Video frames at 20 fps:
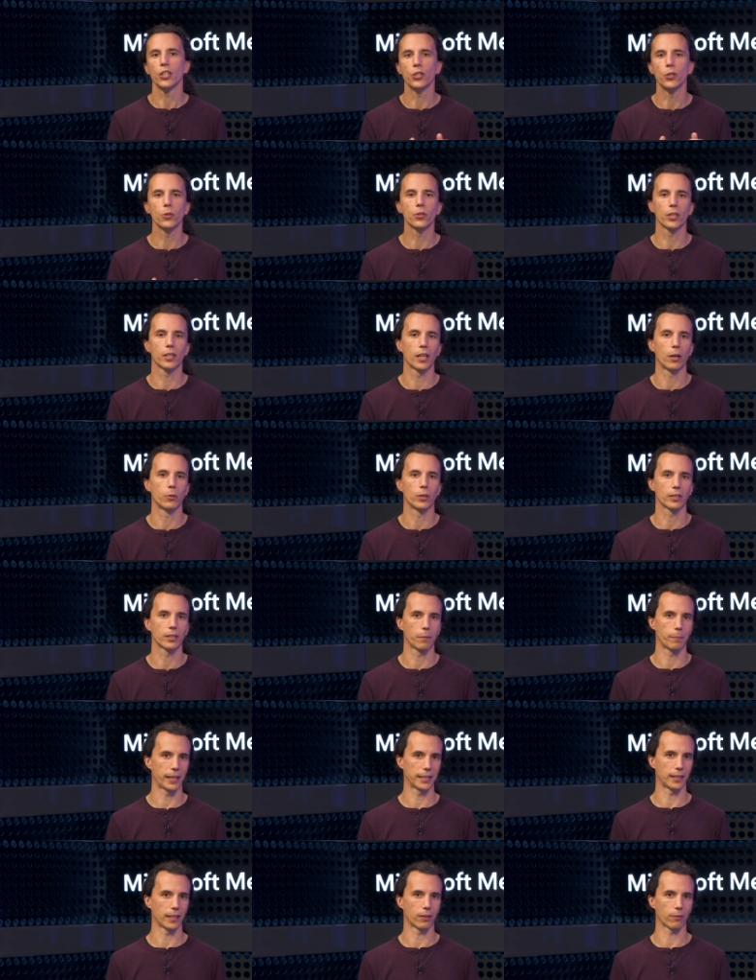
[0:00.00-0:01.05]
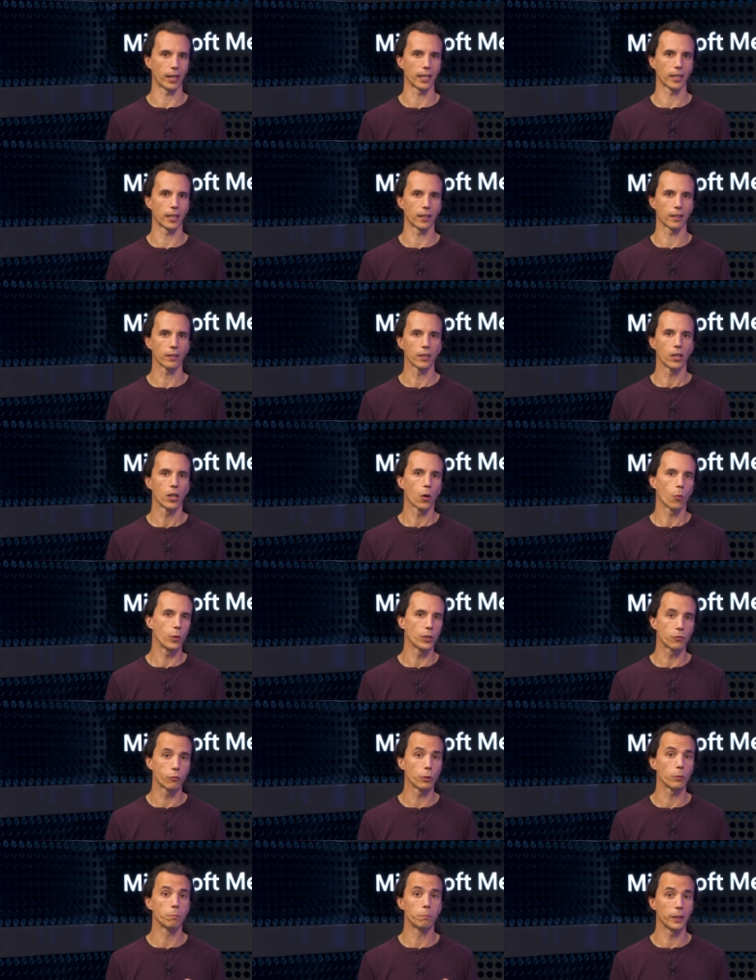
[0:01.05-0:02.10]
using our semantic ranker,
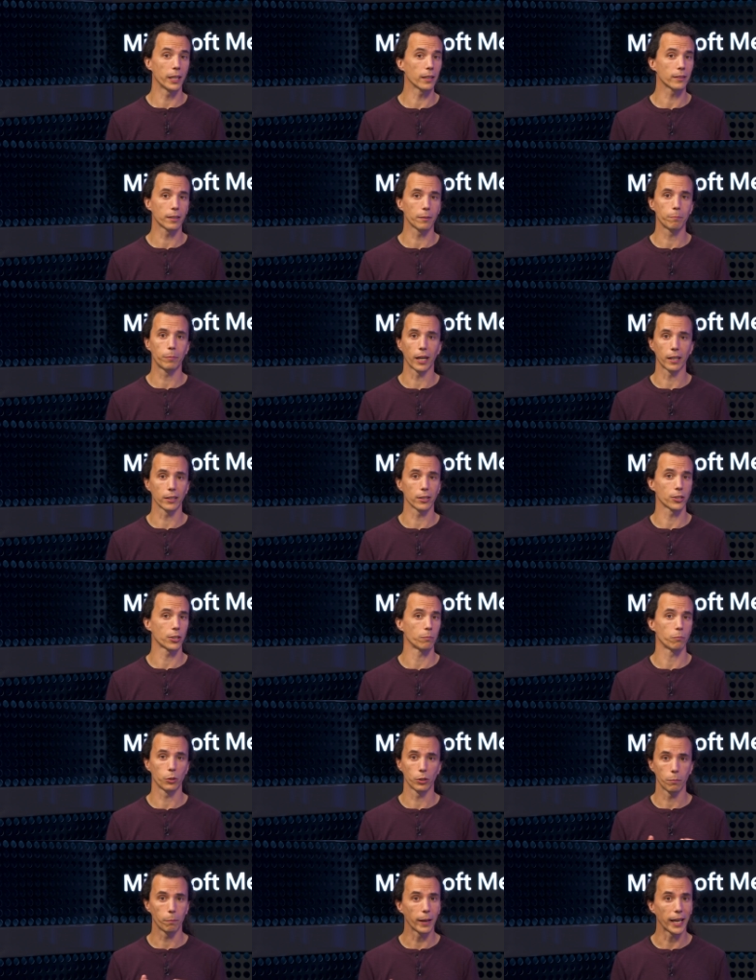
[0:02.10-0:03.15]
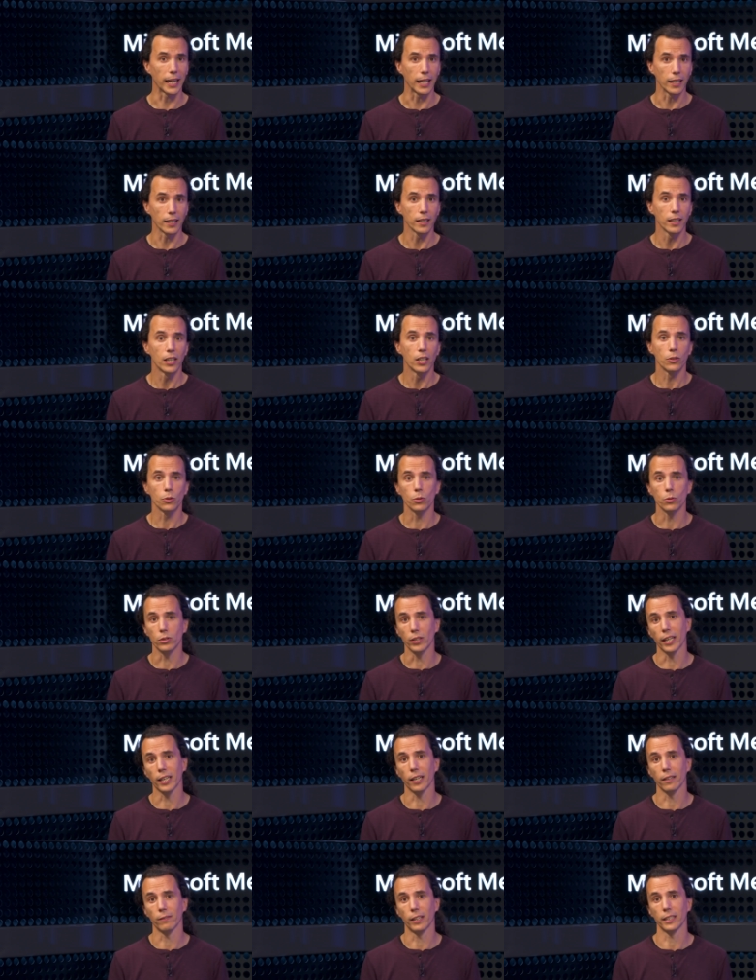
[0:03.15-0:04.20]
which we built in partnership with Bing to
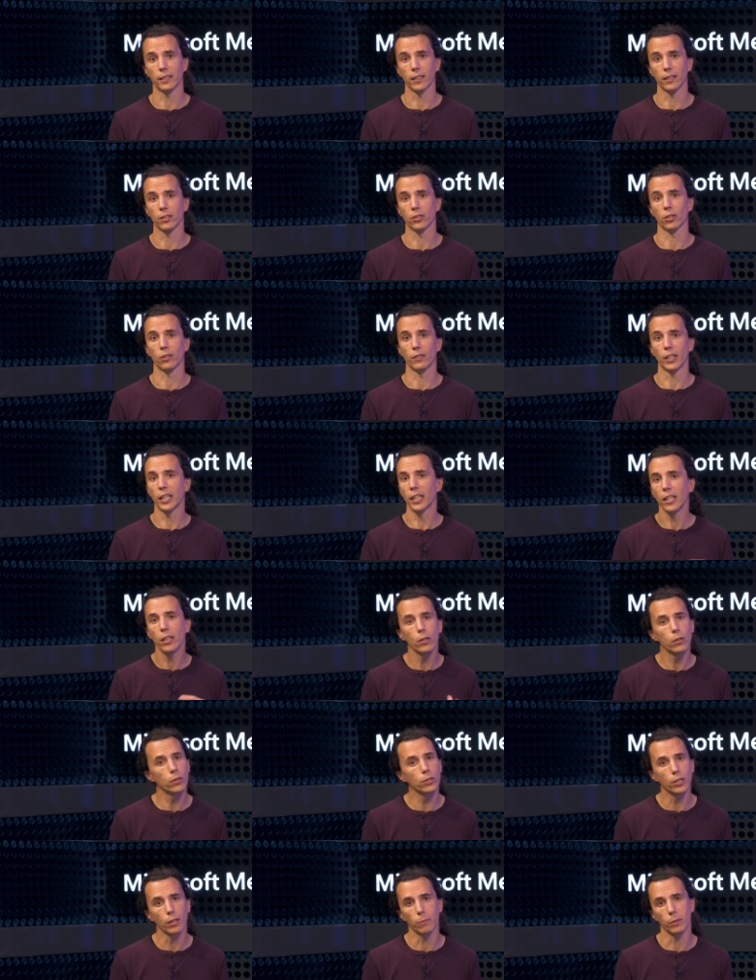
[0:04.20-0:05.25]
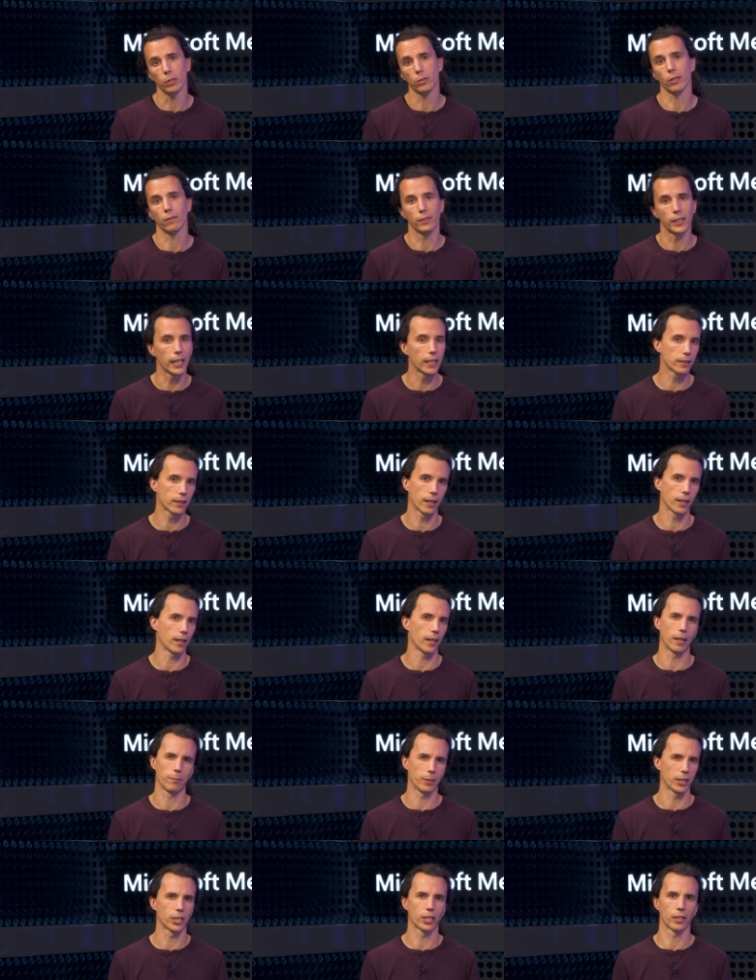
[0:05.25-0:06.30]
take advantage of the huge amount of data
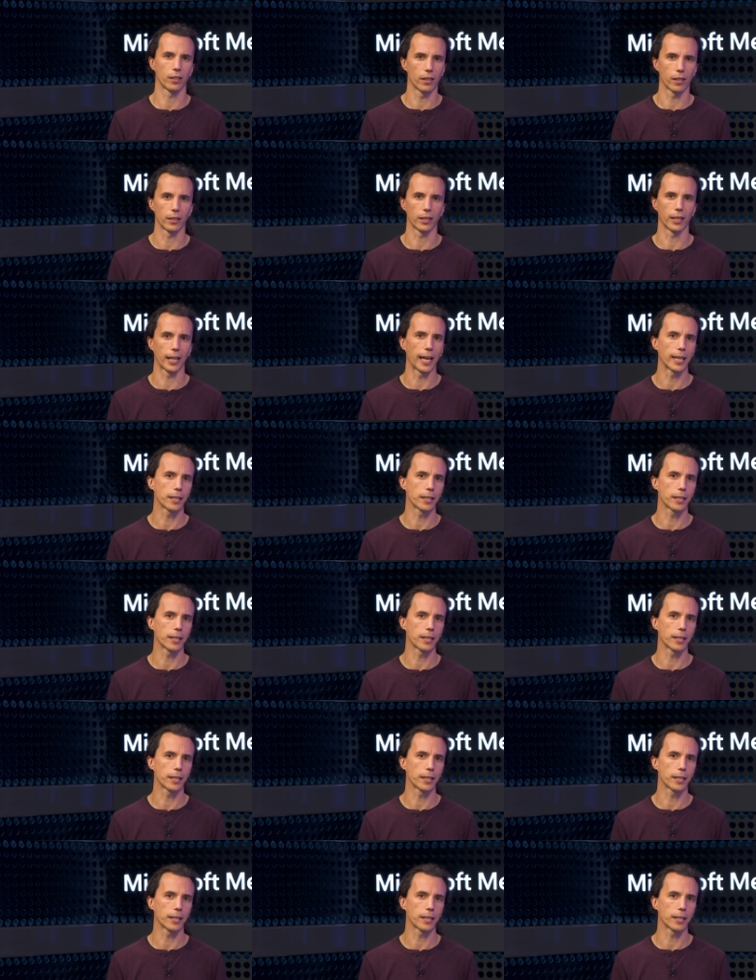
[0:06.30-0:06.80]
and machine learning